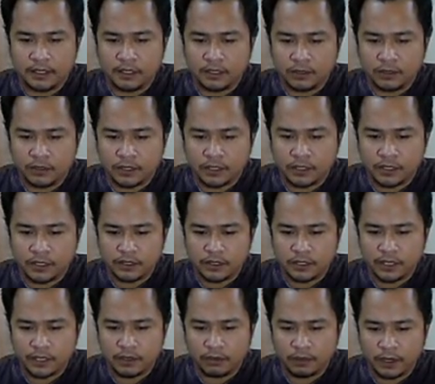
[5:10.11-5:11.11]
So this is your
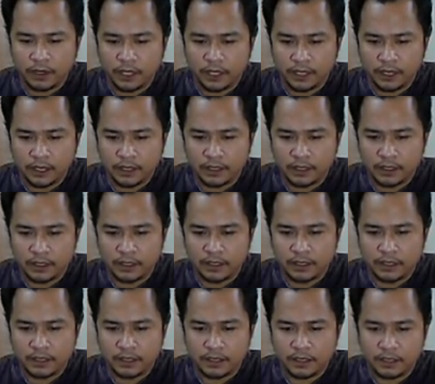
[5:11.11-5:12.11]
equator,
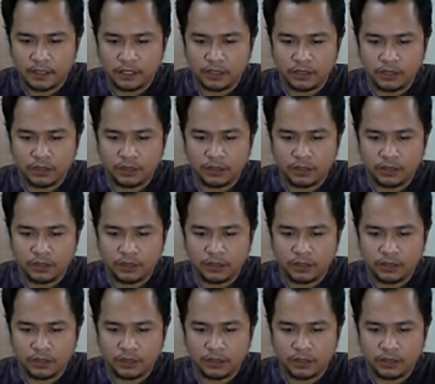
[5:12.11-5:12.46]
this is